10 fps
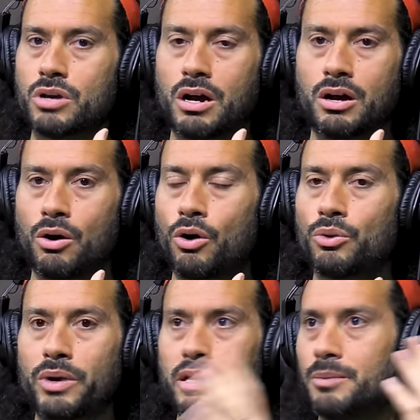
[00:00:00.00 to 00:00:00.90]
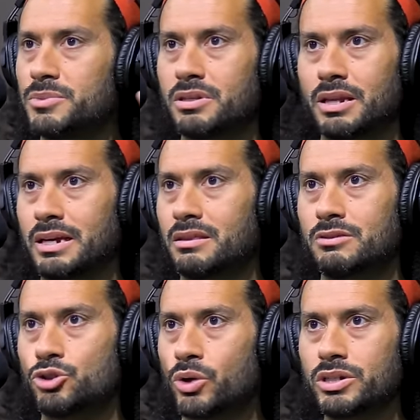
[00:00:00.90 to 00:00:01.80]
uh, all the way up to like
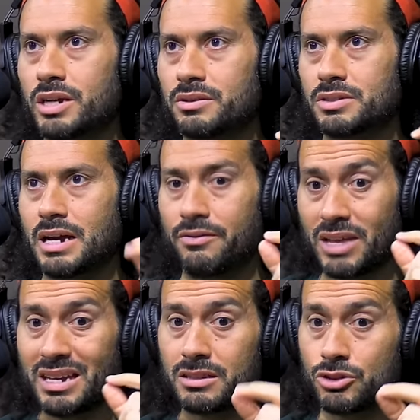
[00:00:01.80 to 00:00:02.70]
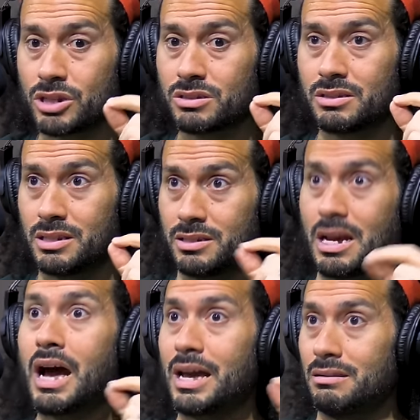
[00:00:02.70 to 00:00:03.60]
the Joint Chiefs of Staff, they can just
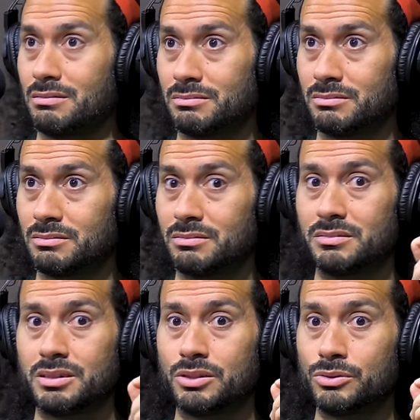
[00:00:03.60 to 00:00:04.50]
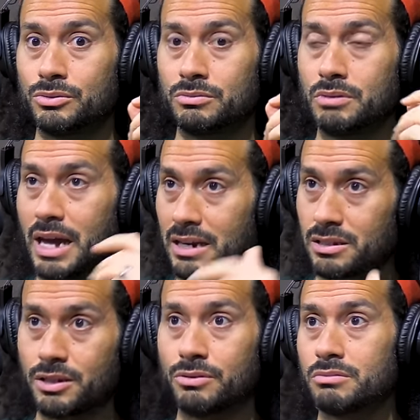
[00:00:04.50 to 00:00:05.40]
decide to
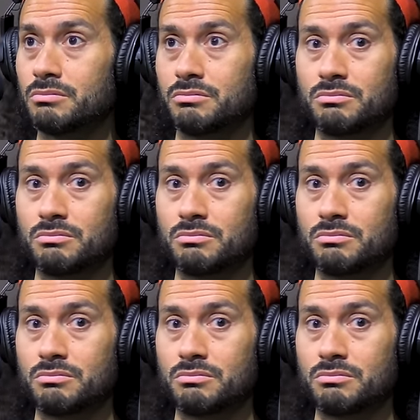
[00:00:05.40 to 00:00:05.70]
execute